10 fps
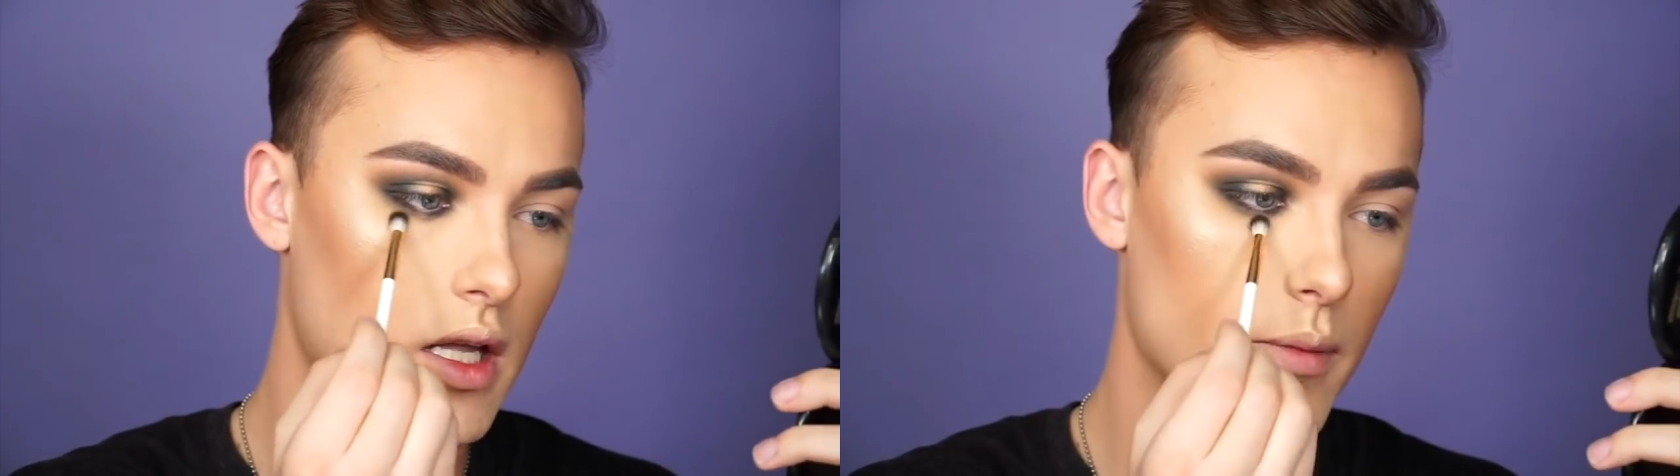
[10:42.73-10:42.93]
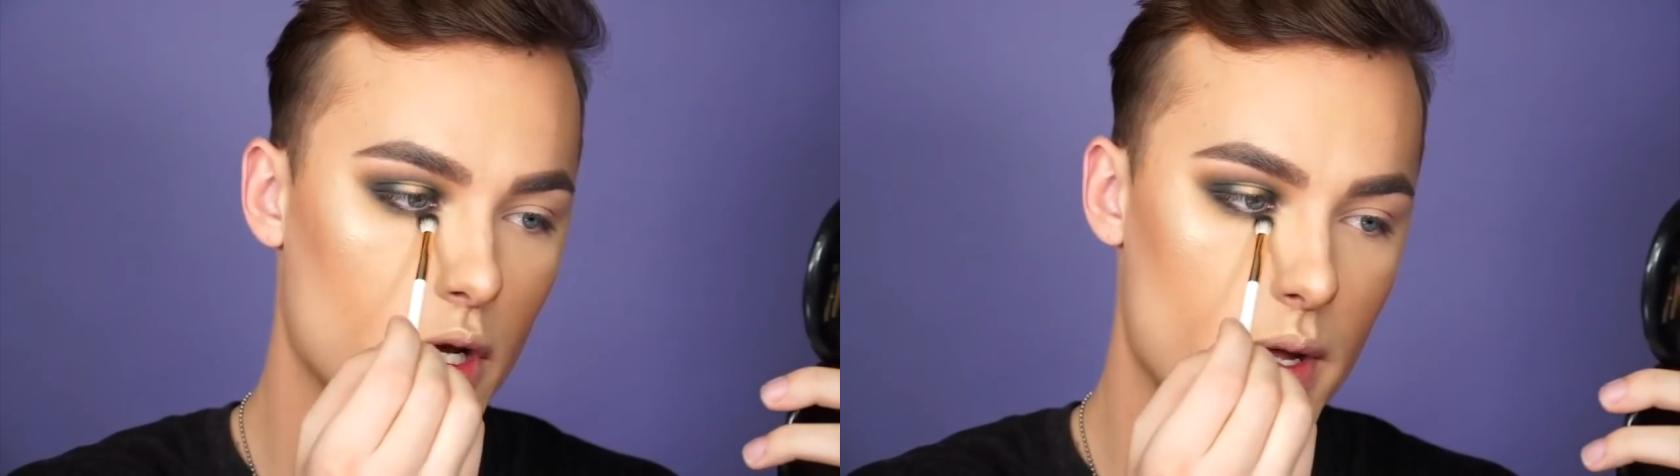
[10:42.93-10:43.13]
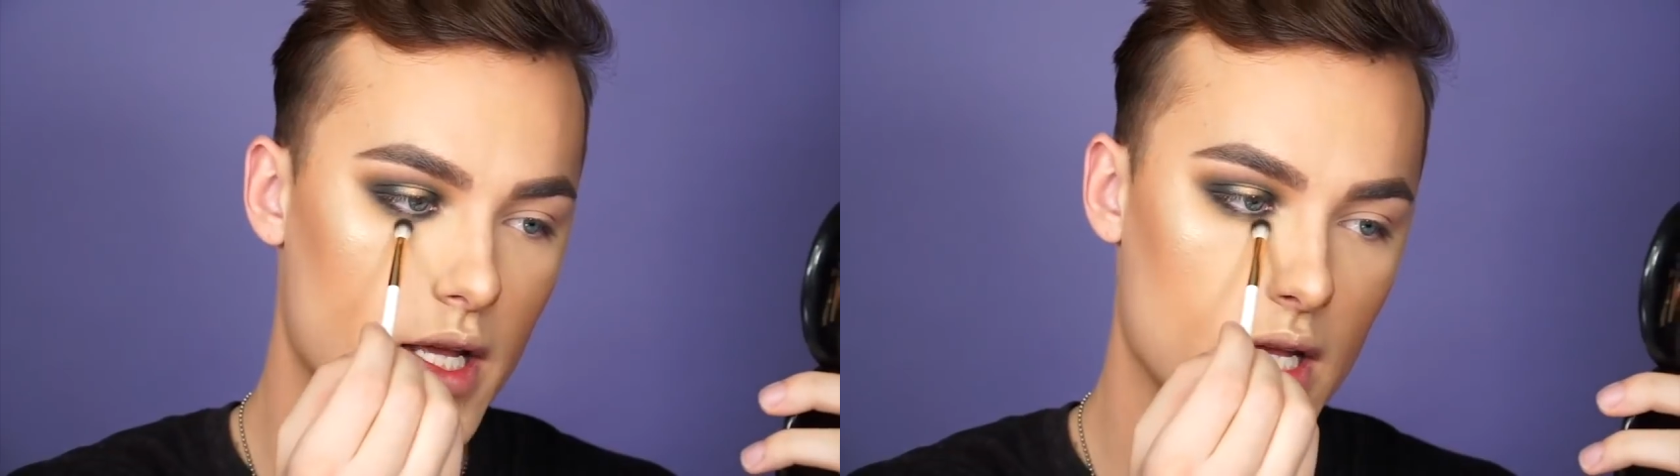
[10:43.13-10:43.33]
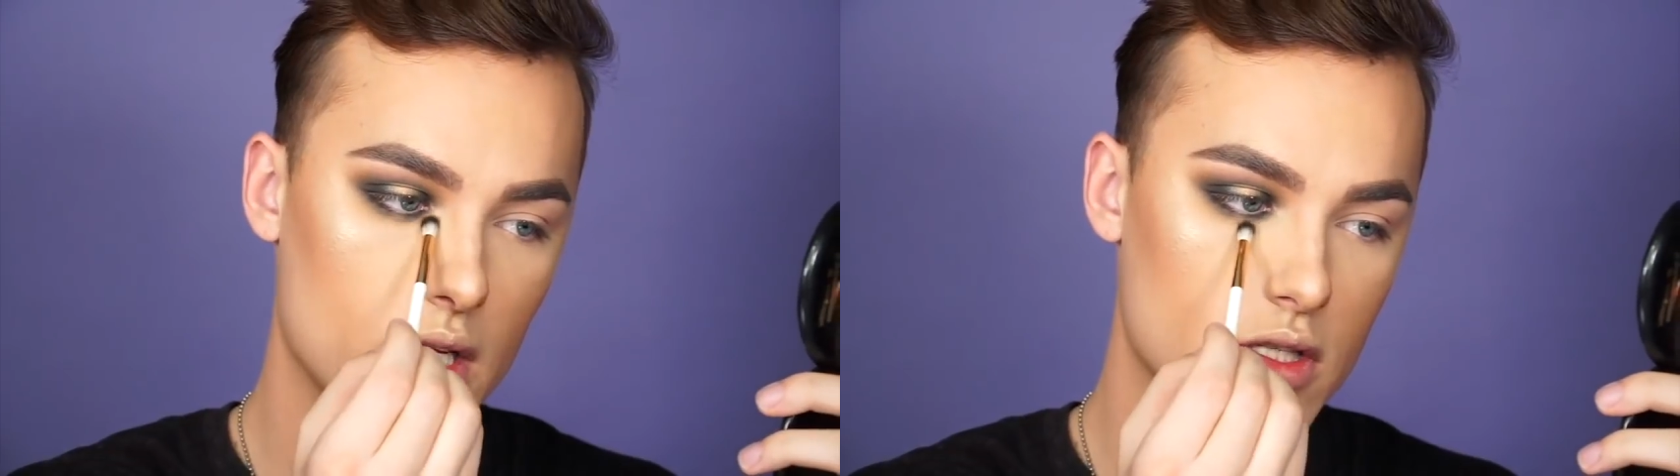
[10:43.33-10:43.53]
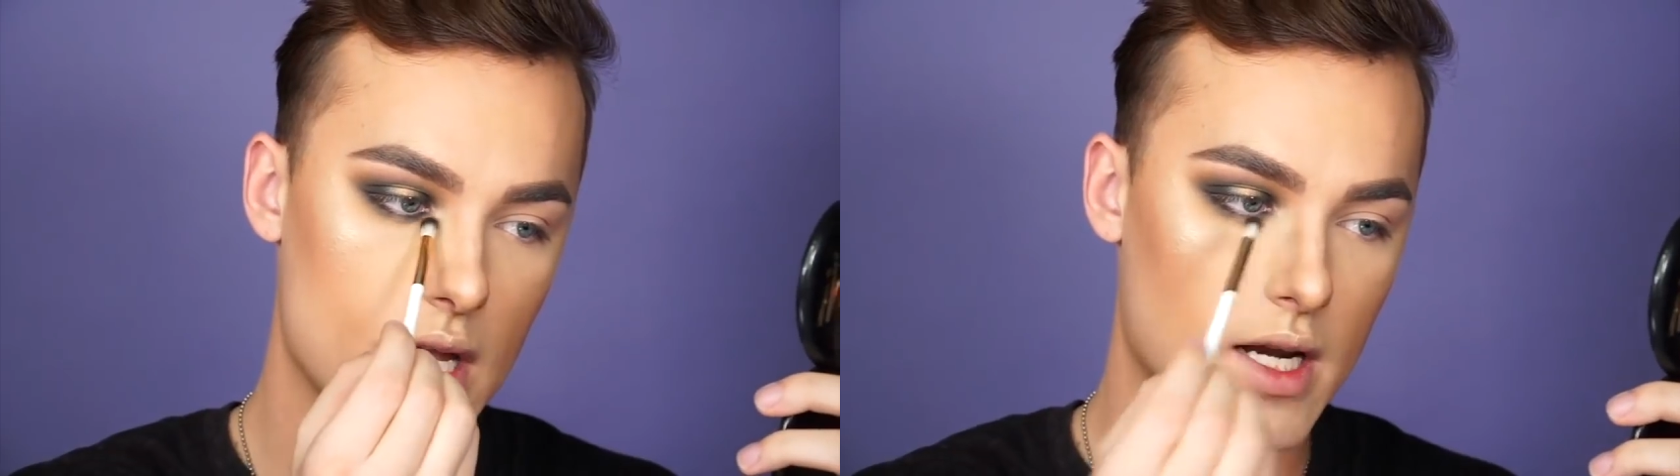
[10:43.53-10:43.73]
and we'll go back in
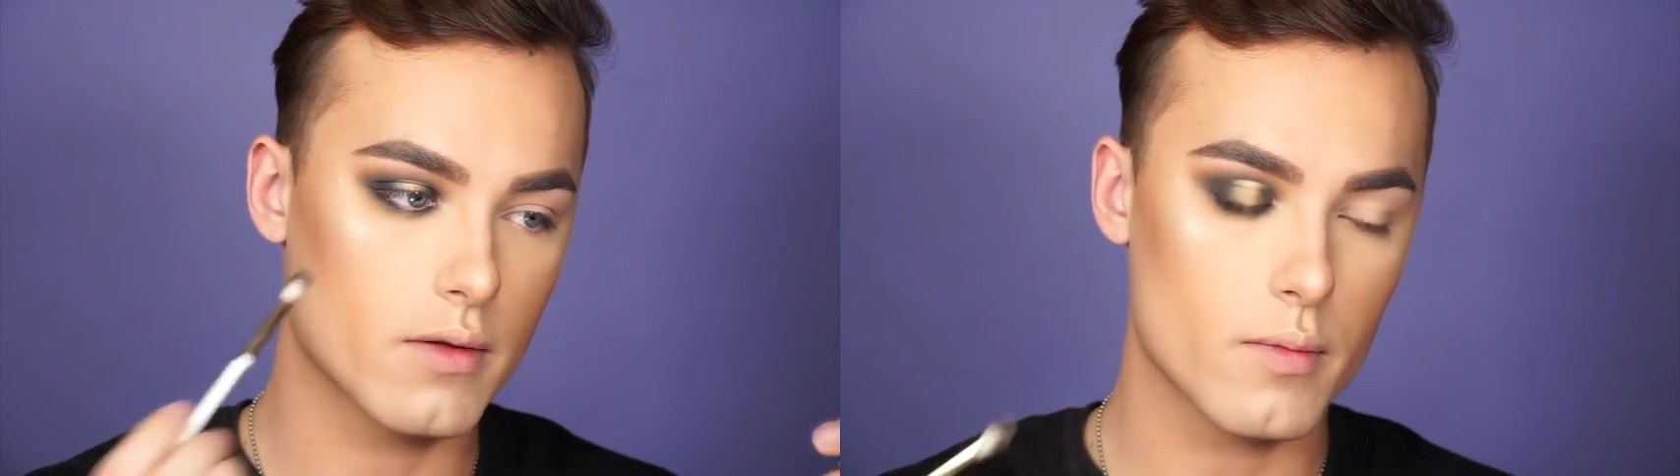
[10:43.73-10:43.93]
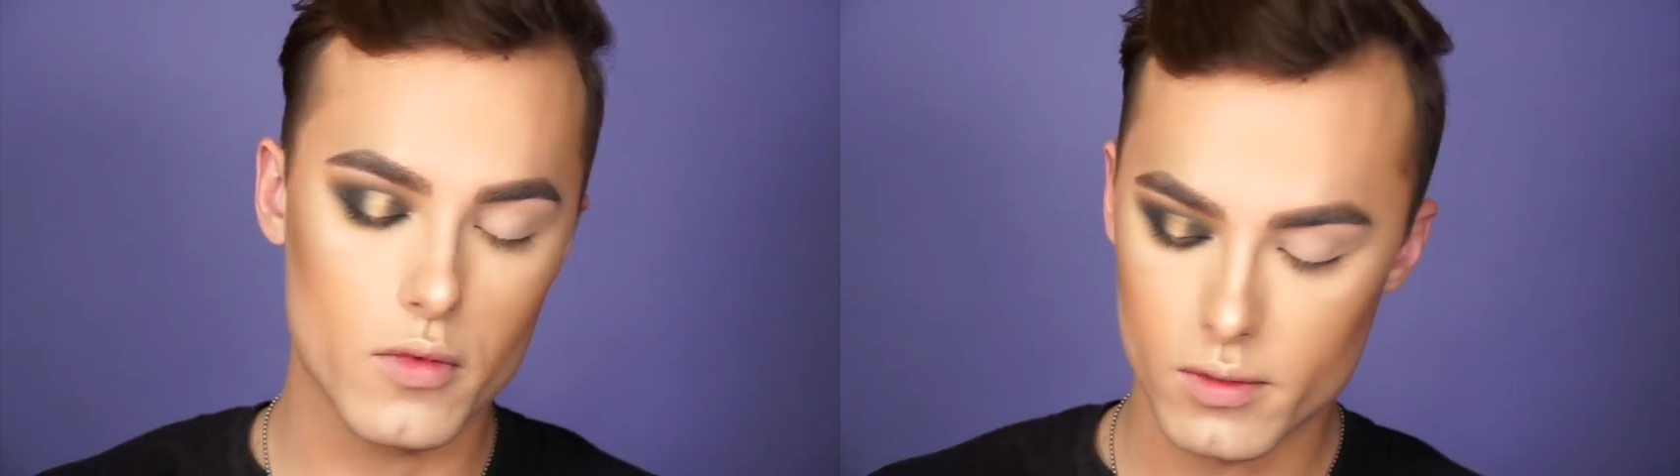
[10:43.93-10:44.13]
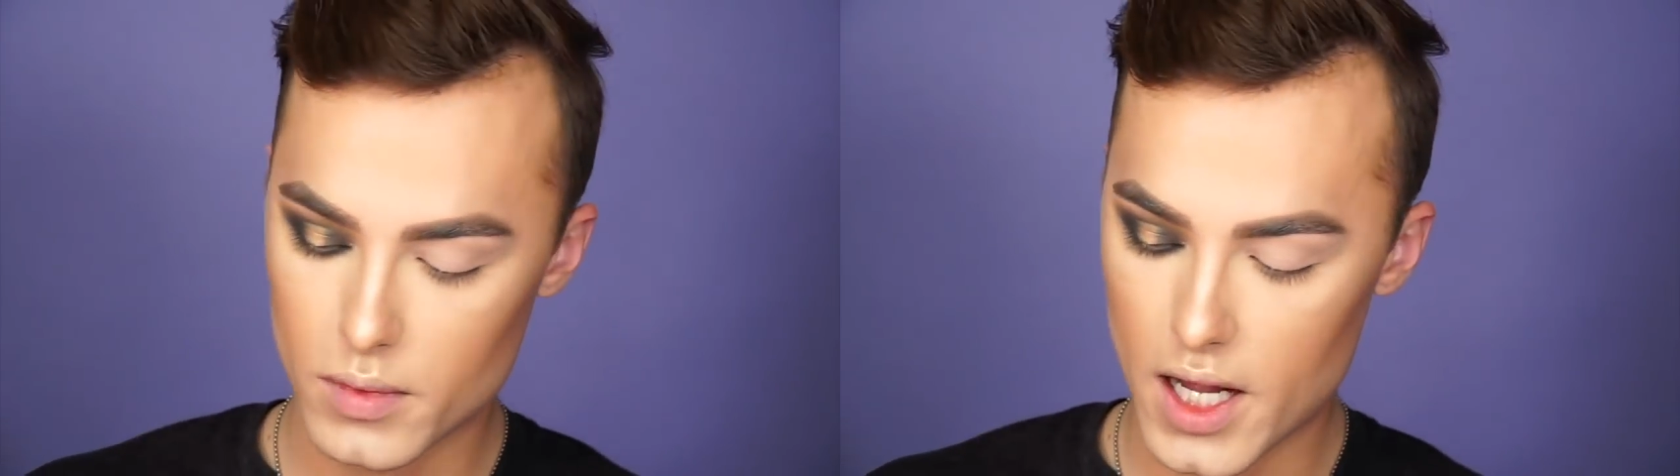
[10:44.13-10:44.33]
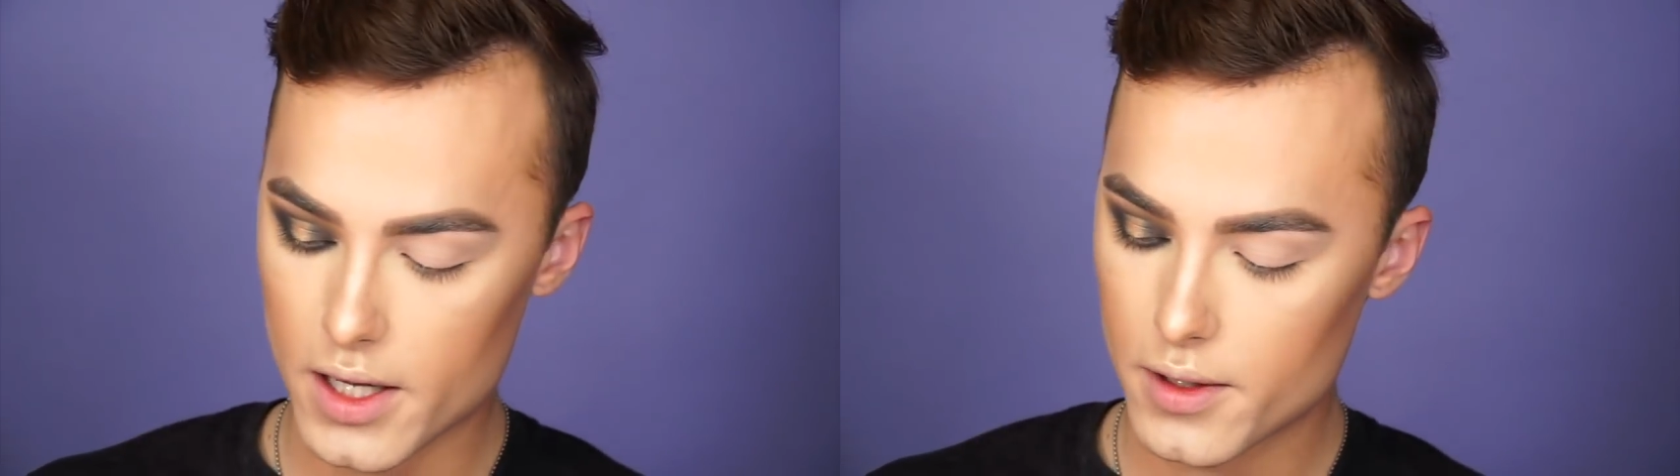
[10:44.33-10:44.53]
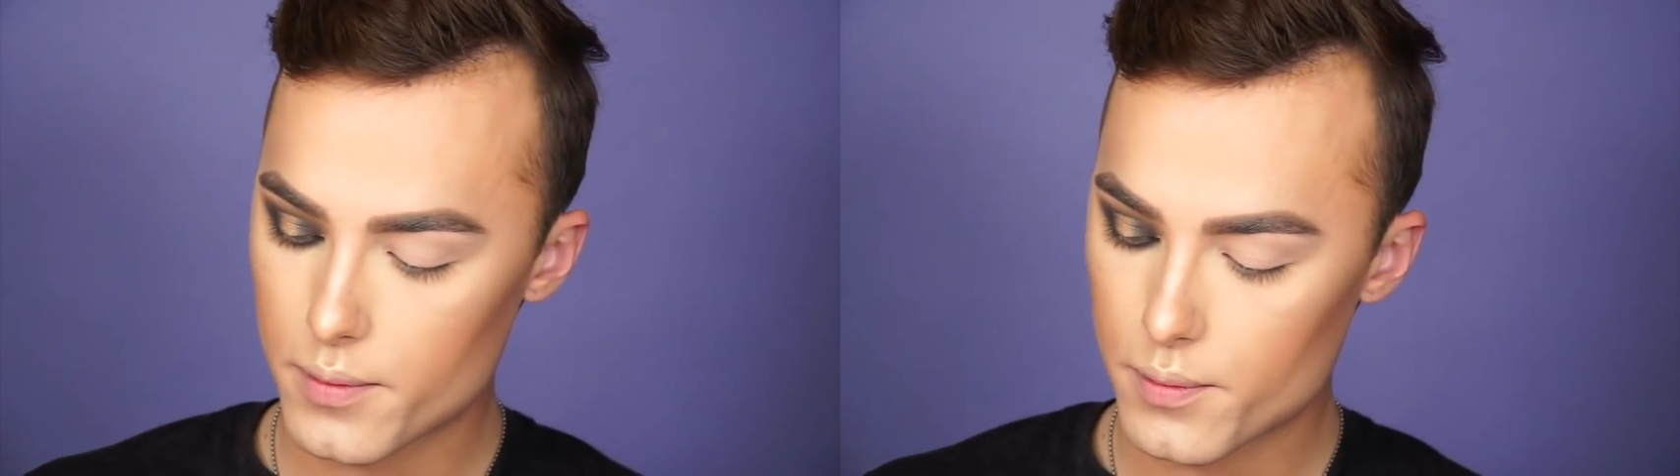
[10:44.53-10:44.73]
and just add a little more
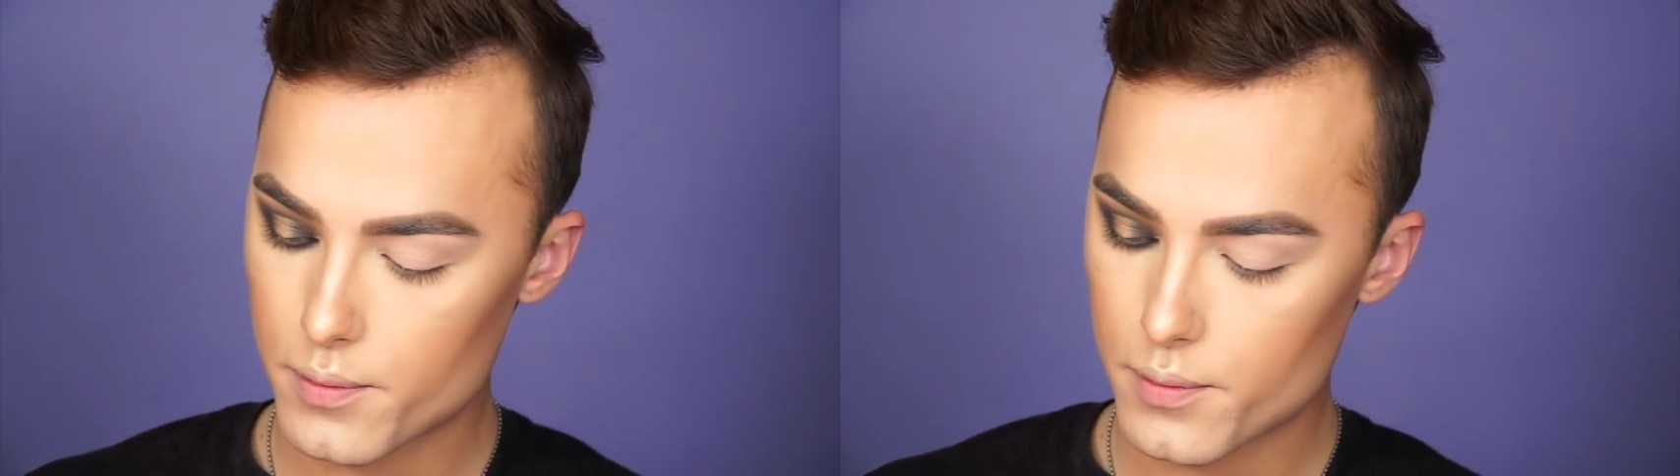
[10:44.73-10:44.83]
black.